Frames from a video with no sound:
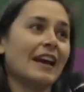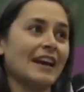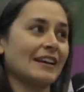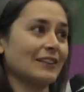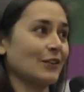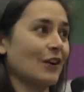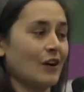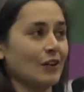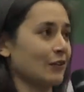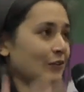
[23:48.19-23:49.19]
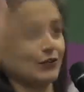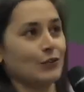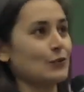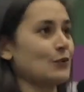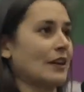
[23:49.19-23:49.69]
and all of
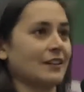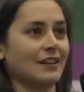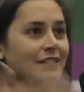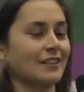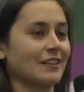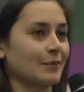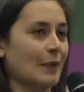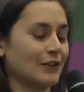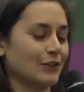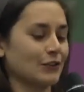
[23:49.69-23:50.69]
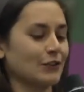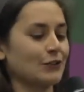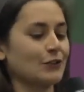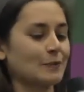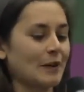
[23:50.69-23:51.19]
you and the sponsors
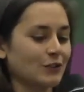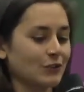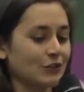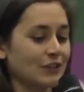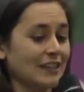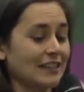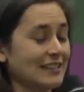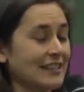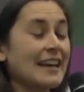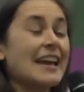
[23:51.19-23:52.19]
who sponsor those tickets.